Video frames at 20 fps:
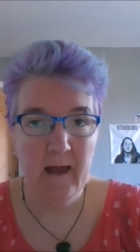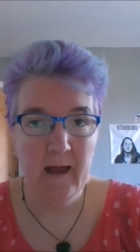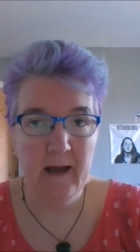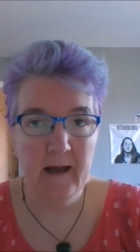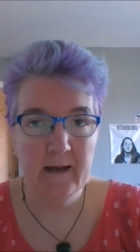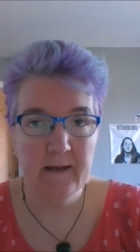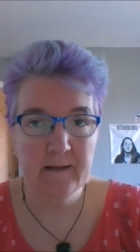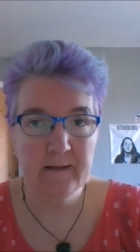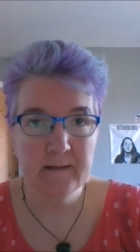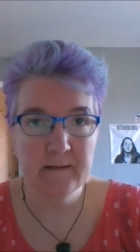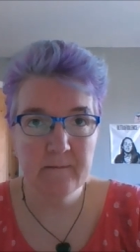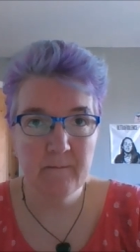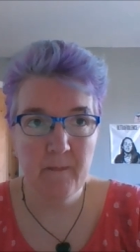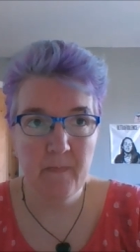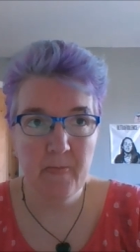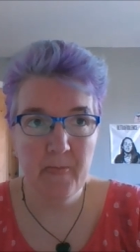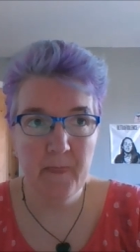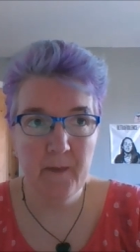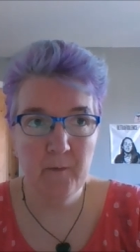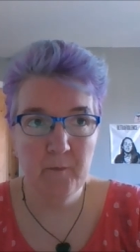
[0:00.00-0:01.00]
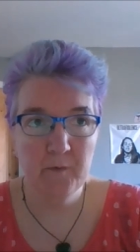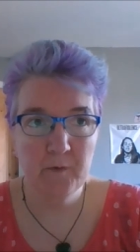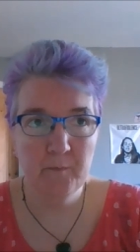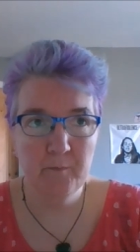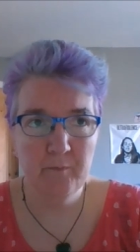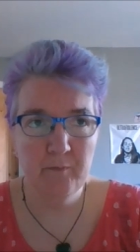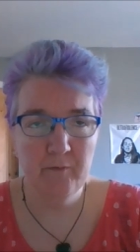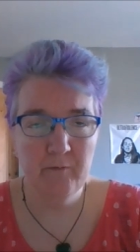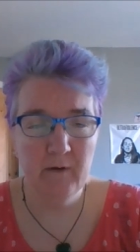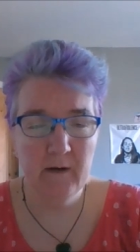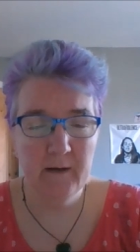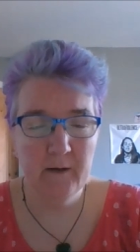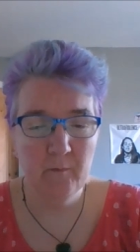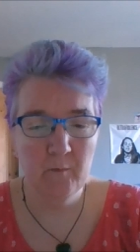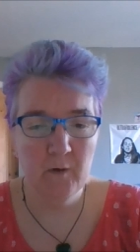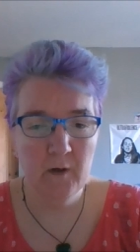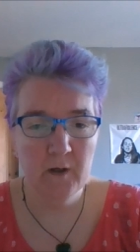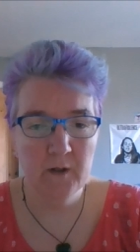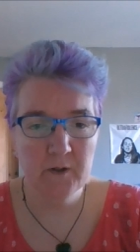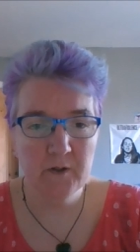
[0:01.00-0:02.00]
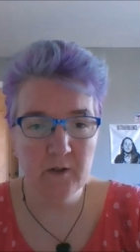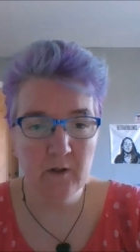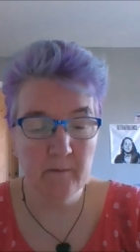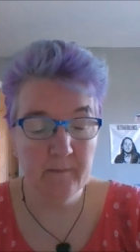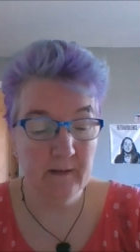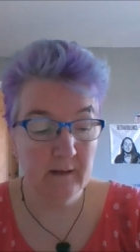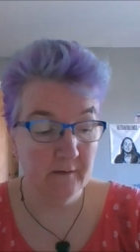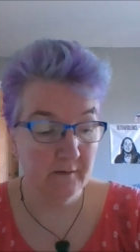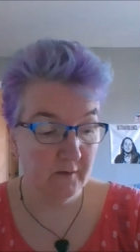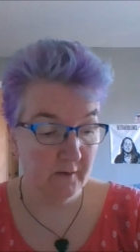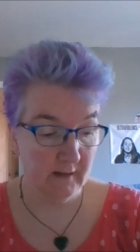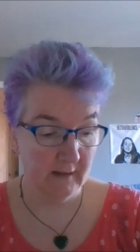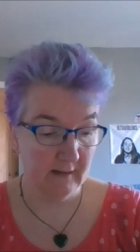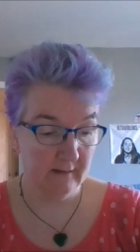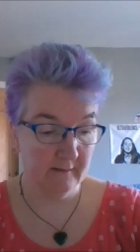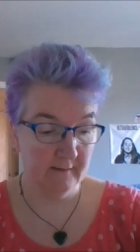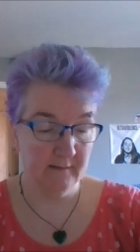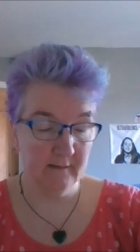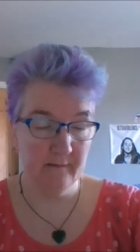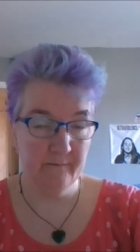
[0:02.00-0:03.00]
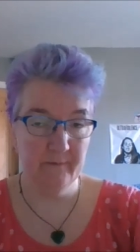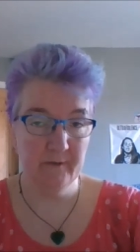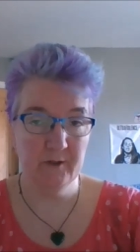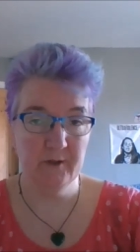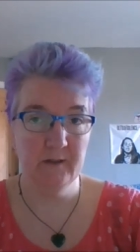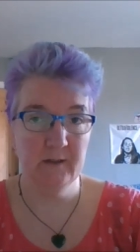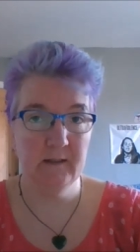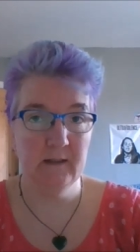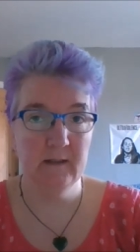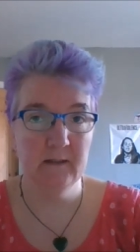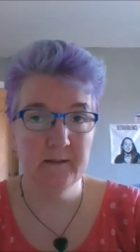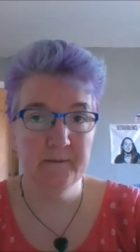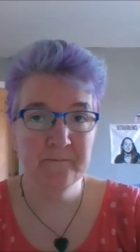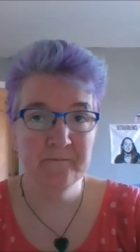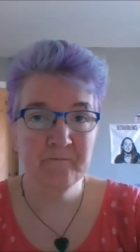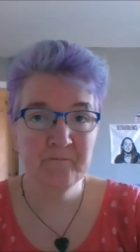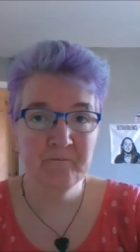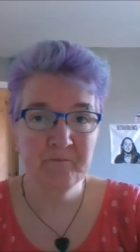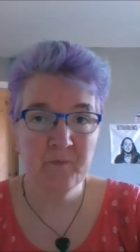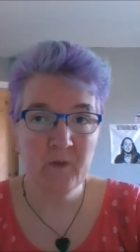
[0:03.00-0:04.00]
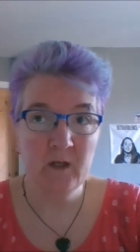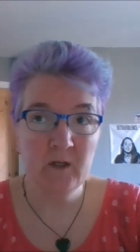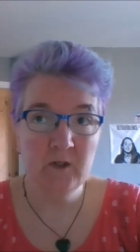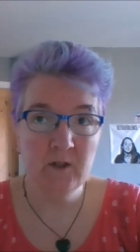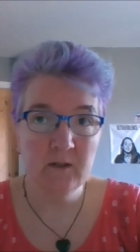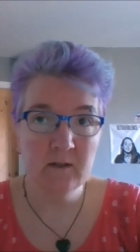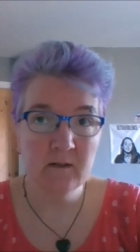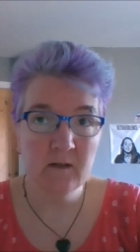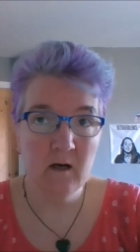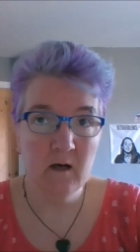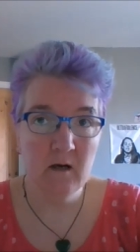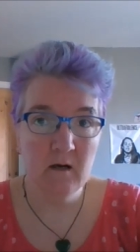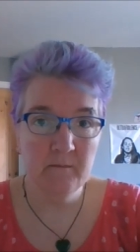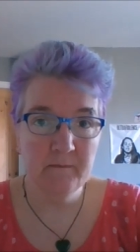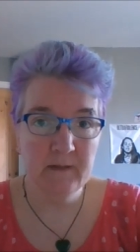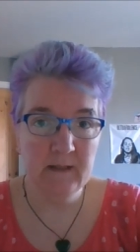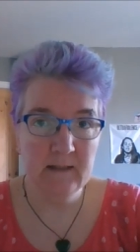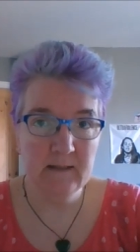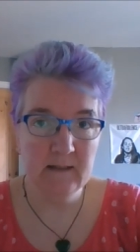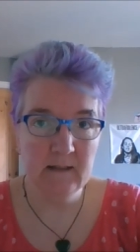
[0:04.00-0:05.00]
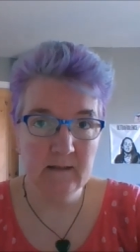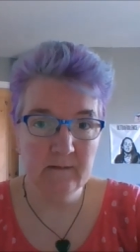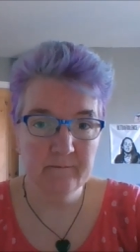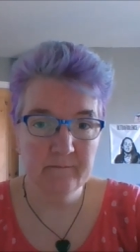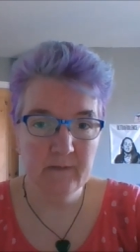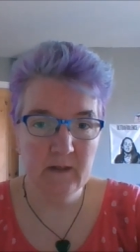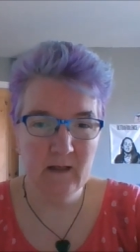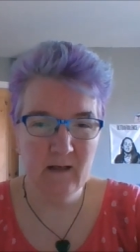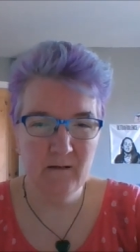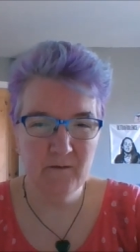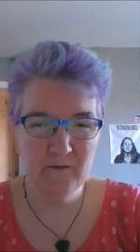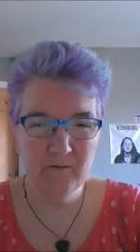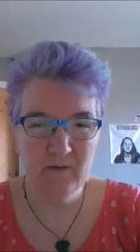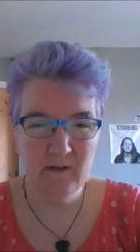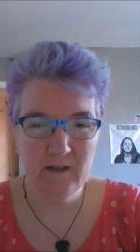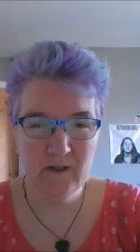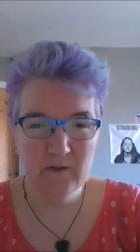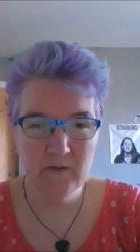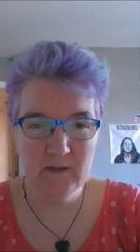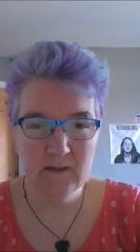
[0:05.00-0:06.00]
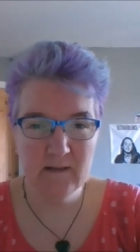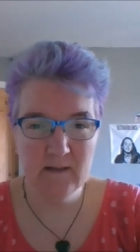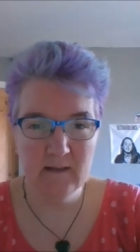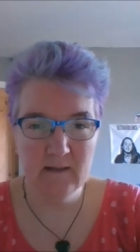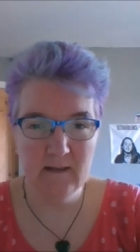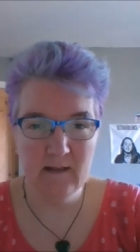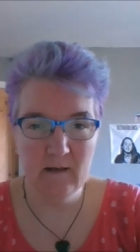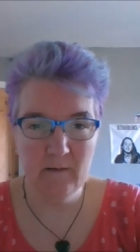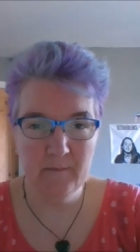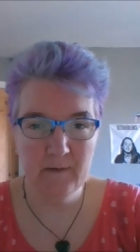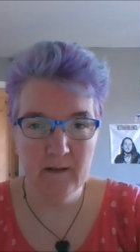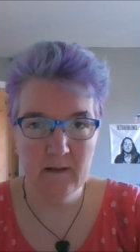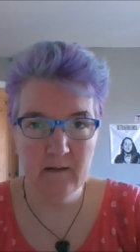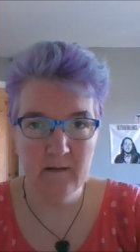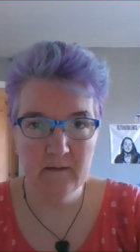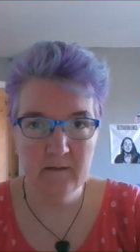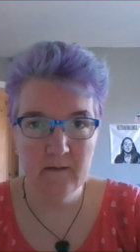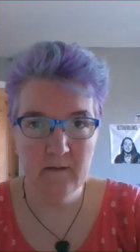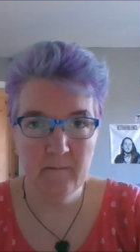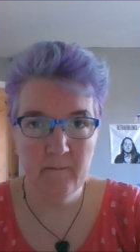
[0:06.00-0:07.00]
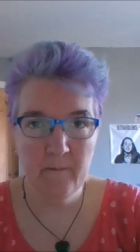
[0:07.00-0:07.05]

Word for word: and it was a brilliant workshop. And I was looking at the other stuff that she did, and she does arm knitting. And I was really interested in that because